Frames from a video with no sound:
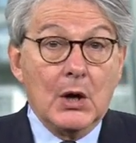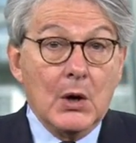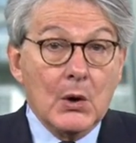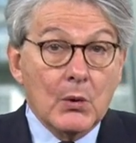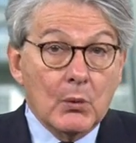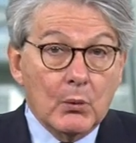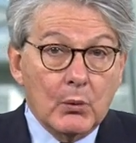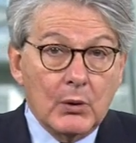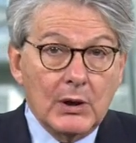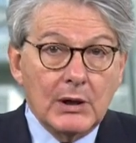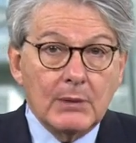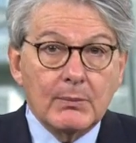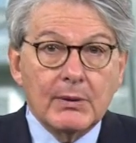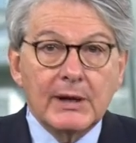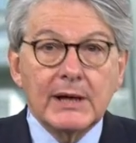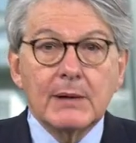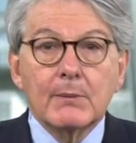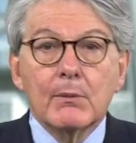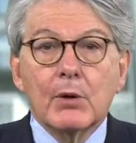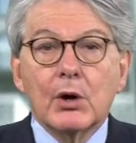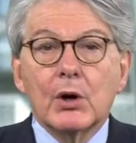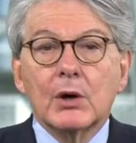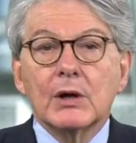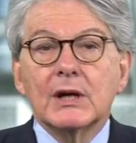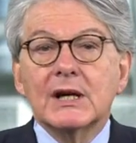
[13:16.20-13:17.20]
We'll bring
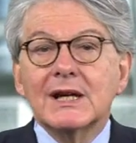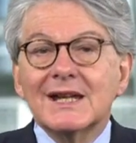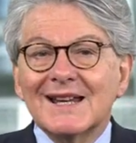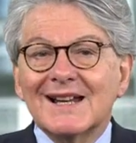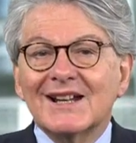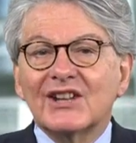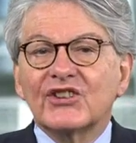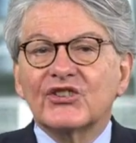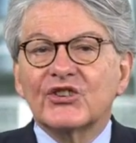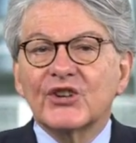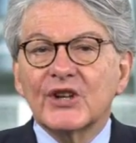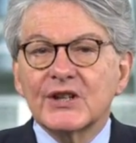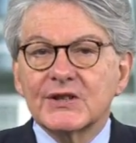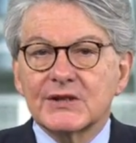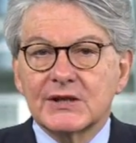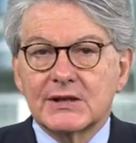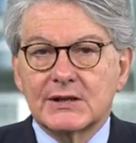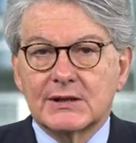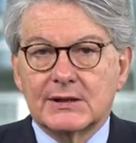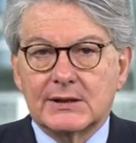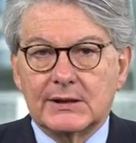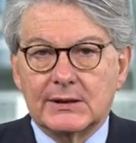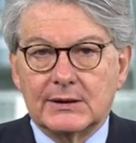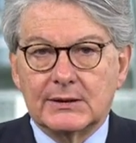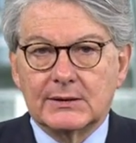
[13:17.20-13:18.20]
more legal
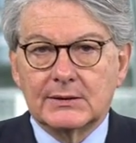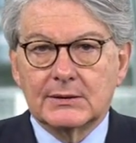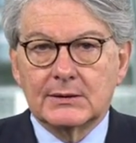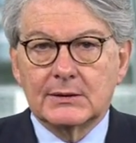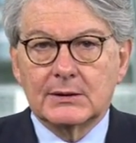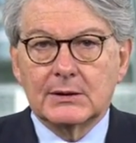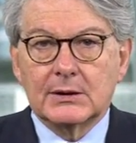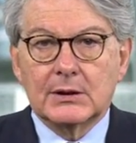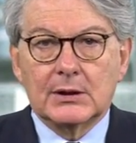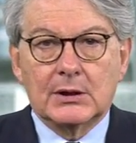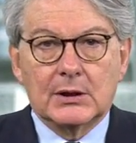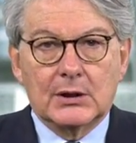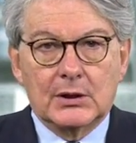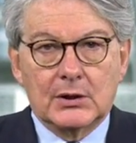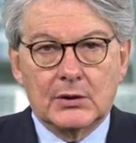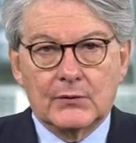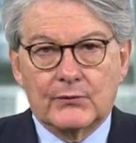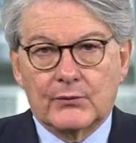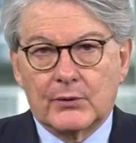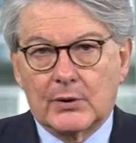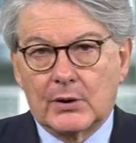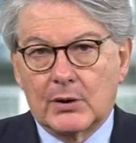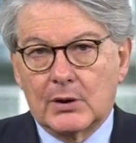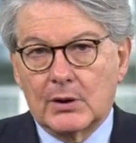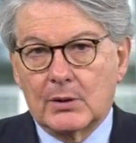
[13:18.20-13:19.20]
certainty
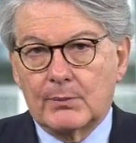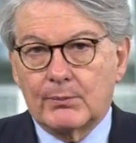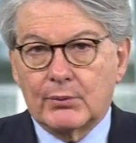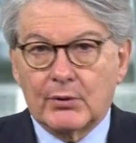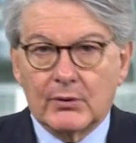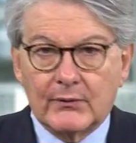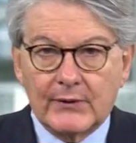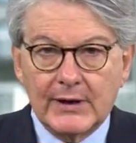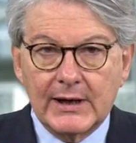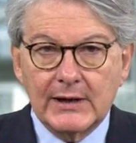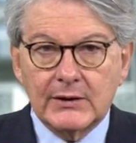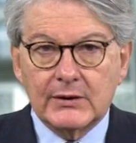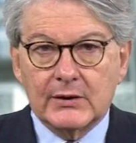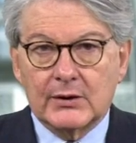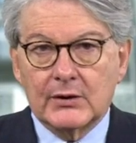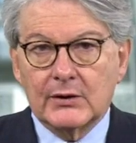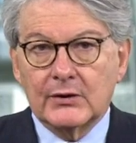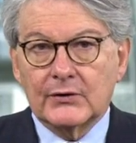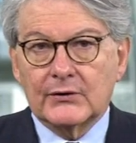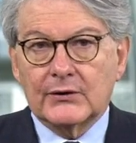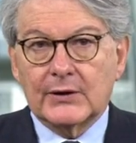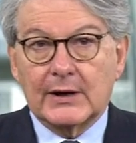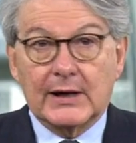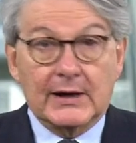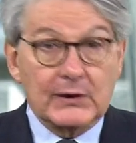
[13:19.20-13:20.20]
for
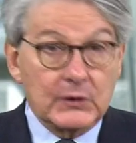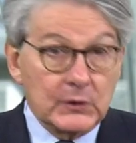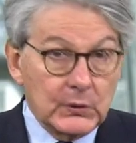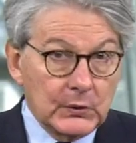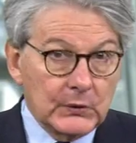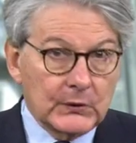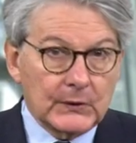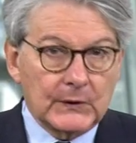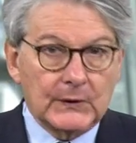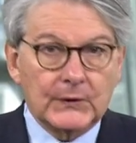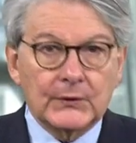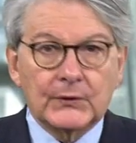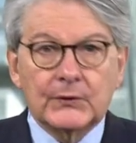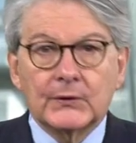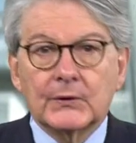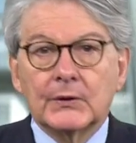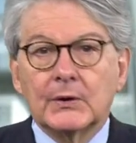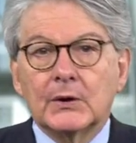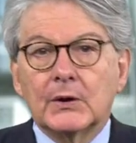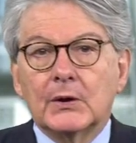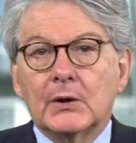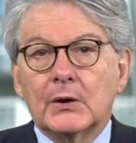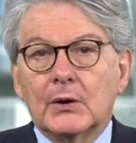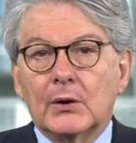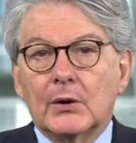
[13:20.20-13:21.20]
providers and users
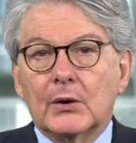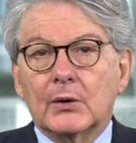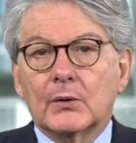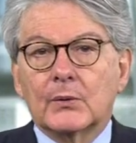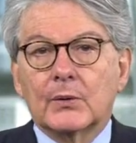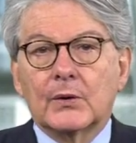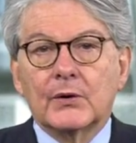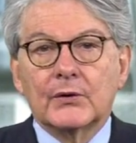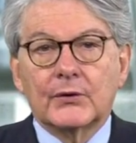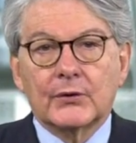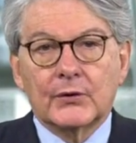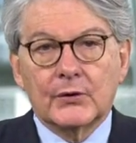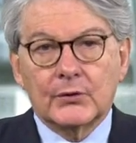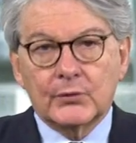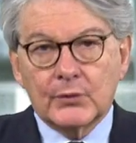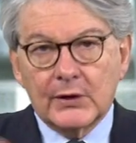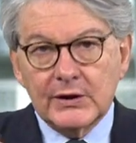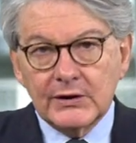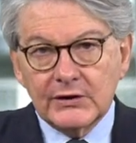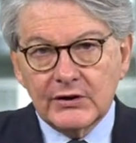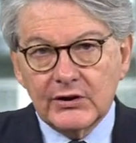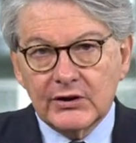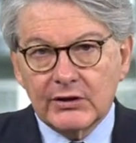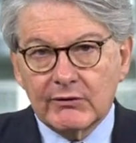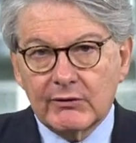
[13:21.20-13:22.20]
across the
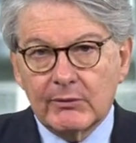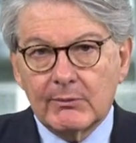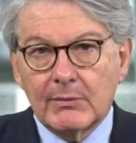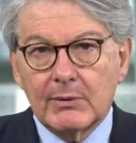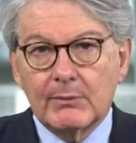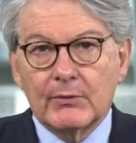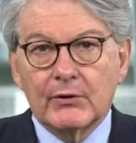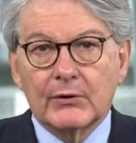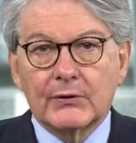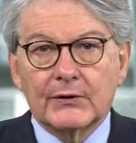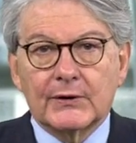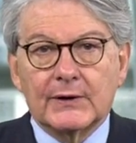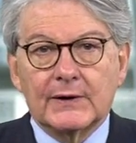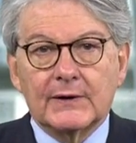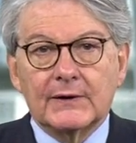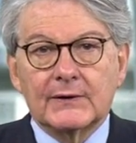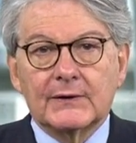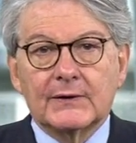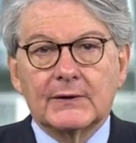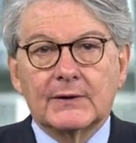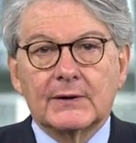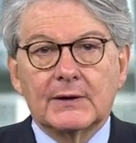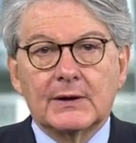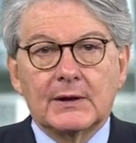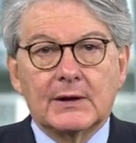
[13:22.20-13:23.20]
27 member
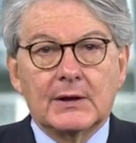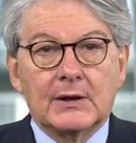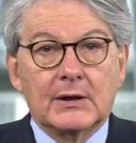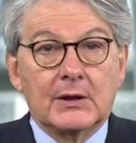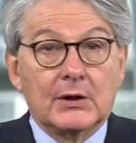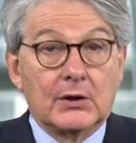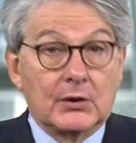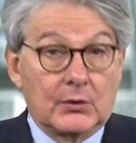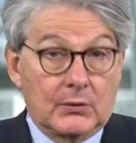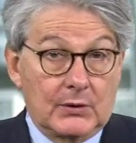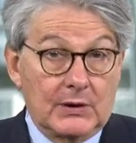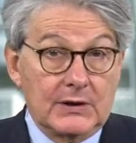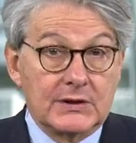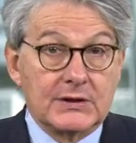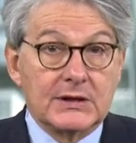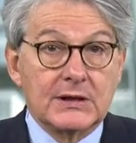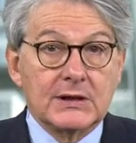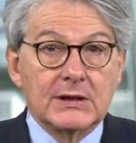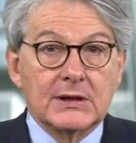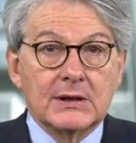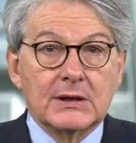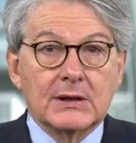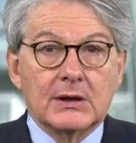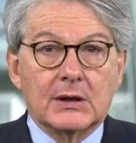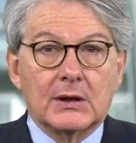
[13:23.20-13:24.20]
states,
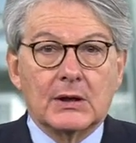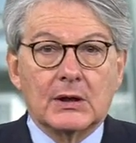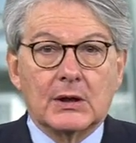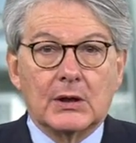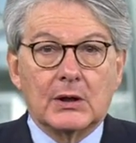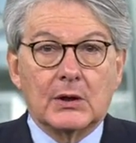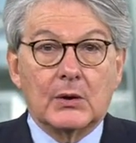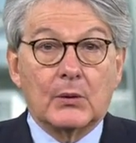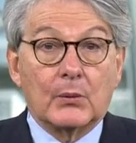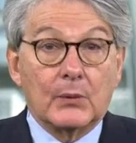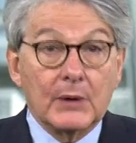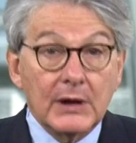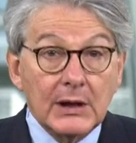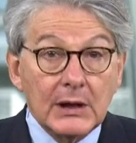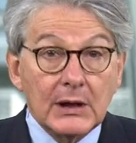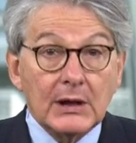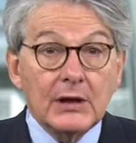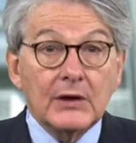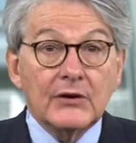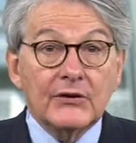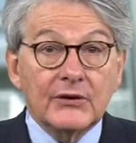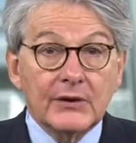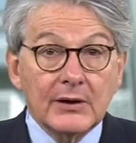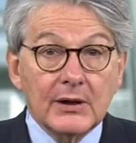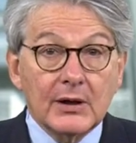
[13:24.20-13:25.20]
creating a
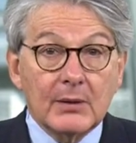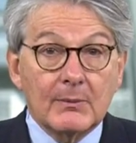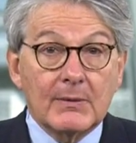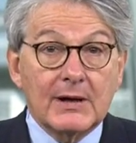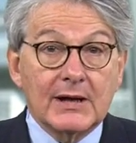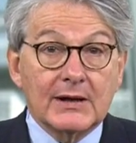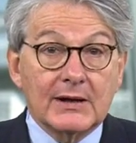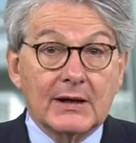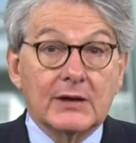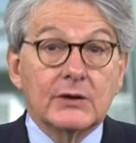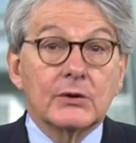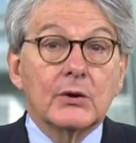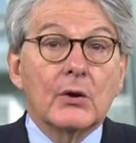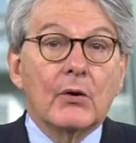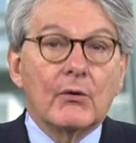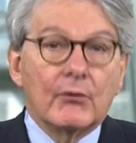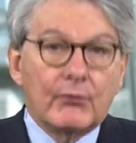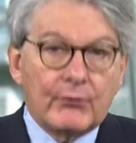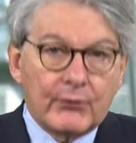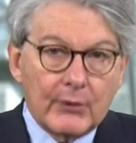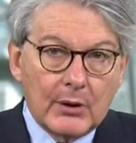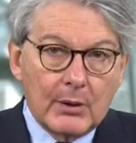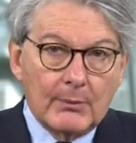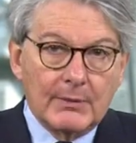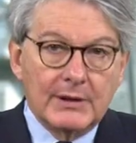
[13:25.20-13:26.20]
real single market
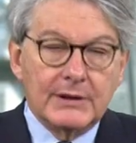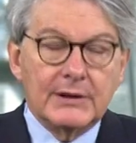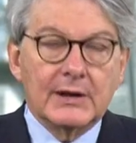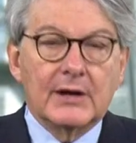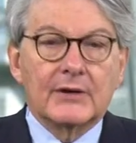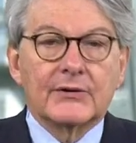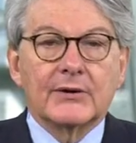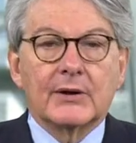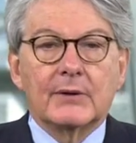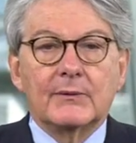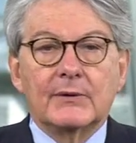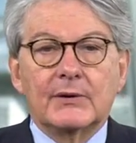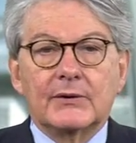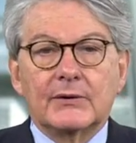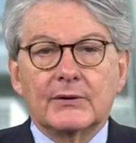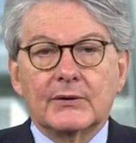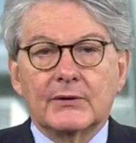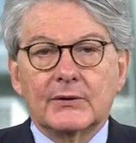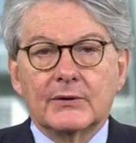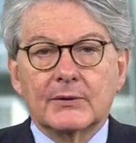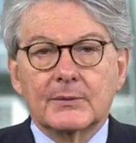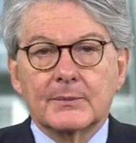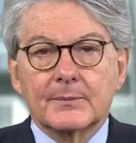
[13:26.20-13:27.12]
for media services.